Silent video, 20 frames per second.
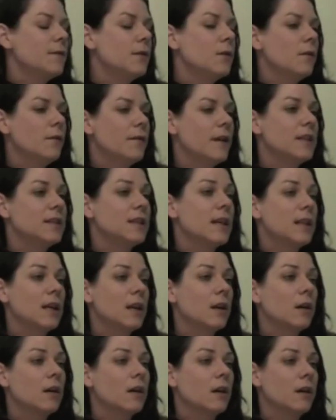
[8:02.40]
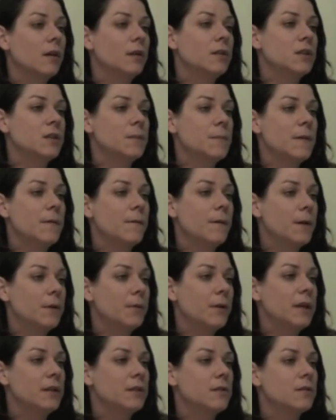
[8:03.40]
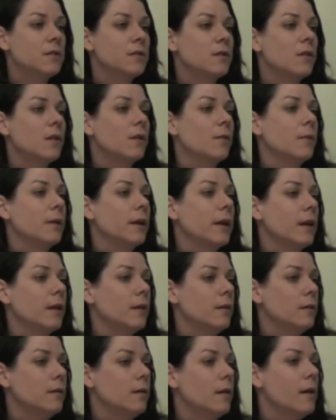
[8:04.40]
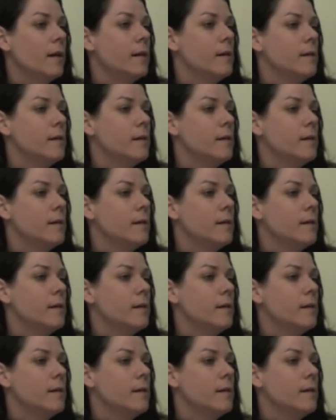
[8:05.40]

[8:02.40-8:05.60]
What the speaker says: few events, I think, are going to just be fundraisers so that we can